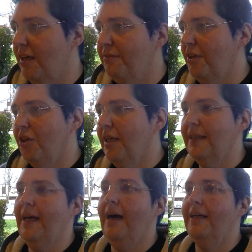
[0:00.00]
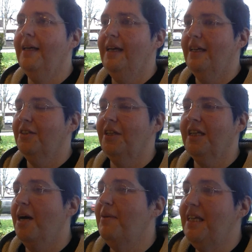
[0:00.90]
If you look at that, he's going to
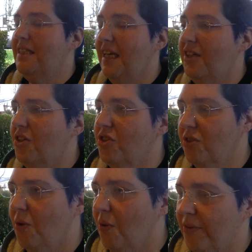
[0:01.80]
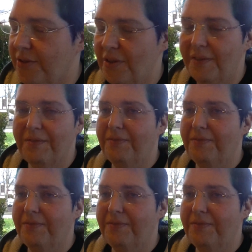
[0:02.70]
come in and take your soul, sort of,